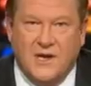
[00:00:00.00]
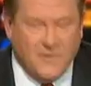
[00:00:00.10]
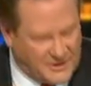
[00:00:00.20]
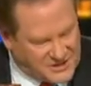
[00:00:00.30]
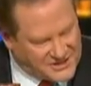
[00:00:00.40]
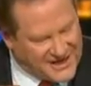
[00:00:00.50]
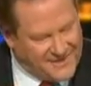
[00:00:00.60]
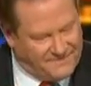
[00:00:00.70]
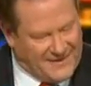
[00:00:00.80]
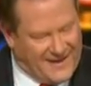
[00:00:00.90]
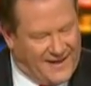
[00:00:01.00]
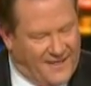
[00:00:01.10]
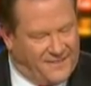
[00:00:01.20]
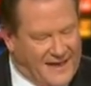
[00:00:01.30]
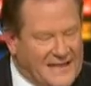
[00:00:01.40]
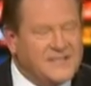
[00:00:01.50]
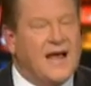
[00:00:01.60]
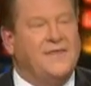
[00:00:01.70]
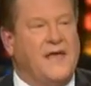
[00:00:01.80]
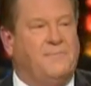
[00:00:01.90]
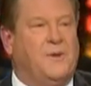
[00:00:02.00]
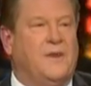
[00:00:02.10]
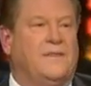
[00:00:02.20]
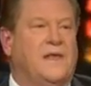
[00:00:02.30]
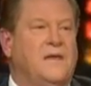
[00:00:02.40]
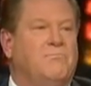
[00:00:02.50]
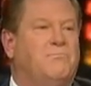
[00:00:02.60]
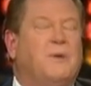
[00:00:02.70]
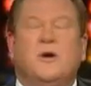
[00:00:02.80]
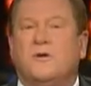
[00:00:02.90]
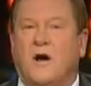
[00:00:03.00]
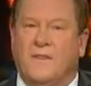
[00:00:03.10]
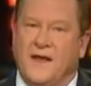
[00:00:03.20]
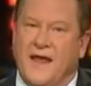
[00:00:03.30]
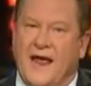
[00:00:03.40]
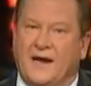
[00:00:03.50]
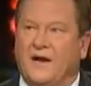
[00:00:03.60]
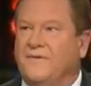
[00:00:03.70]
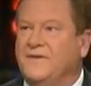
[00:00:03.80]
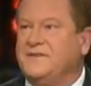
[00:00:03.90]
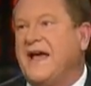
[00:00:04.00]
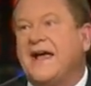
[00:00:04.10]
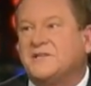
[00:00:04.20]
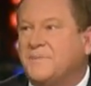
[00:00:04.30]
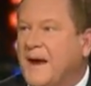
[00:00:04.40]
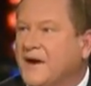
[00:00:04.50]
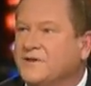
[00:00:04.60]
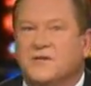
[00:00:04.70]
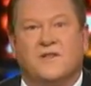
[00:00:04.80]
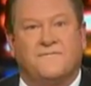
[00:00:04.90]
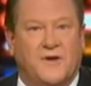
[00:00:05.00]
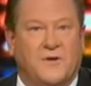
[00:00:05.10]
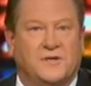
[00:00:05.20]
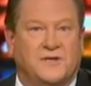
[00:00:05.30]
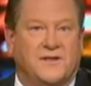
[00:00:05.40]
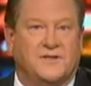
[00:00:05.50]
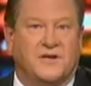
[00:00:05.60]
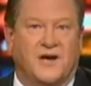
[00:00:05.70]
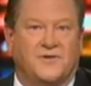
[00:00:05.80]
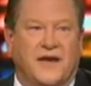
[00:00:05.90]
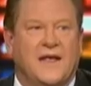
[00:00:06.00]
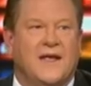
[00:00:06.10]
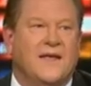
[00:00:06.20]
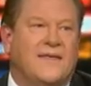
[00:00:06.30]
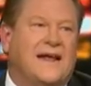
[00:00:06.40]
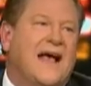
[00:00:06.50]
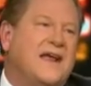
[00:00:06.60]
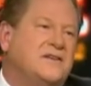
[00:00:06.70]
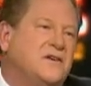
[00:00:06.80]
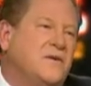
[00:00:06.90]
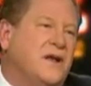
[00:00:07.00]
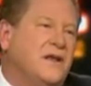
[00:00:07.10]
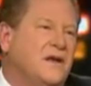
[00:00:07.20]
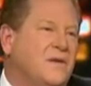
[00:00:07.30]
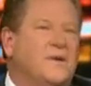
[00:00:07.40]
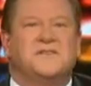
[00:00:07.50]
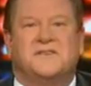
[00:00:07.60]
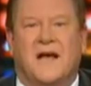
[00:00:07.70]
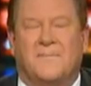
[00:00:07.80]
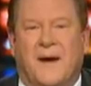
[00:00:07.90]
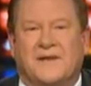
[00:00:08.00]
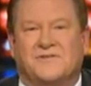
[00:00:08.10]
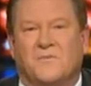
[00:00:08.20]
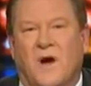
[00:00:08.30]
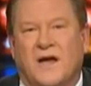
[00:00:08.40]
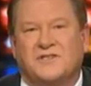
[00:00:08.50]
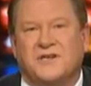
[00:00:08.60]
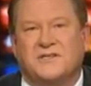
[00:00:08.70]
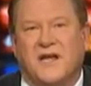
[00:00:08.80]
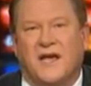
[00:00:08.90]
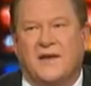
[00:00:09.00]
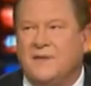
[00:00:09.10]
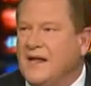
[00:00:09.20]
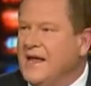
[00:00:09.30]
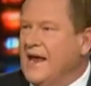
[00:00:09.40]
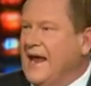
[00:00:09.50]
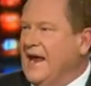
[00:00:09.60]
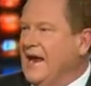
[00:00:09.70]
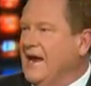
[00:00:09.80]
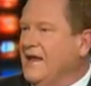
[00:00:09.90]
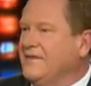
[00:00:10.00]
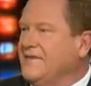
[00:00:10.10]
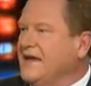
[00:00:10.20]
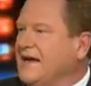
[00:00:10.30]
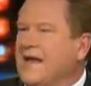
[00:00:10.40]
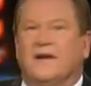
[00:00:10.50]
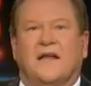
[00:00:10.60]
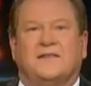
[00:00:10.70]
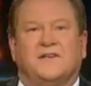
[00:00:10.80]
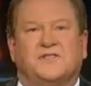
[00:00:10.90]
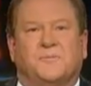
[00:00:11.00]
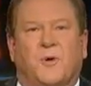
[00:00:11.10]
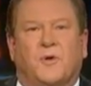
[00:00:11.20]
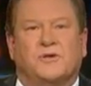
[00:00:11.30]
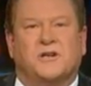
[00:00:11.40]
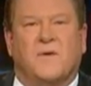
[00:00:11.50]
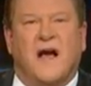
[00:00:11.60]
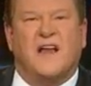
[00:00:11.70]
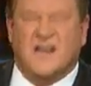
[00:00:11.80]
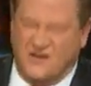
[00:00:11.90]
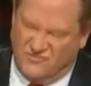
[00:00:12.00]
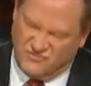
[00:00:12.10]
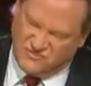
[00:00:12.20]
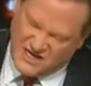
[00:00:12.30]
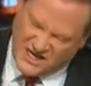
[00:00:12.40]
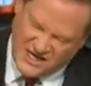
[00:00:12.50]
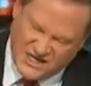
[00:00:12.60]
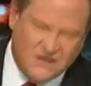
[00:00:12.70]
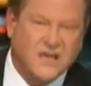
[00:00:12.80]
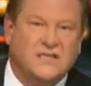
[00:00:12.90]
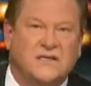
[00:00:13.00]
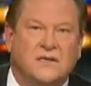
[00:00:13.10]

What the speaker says: But you see, that's how they put the boot on the neck of the taxpayers and the viewers in this country. They kind of do it with sound bites from Washington, and then they kind of let these supporters go out and really do it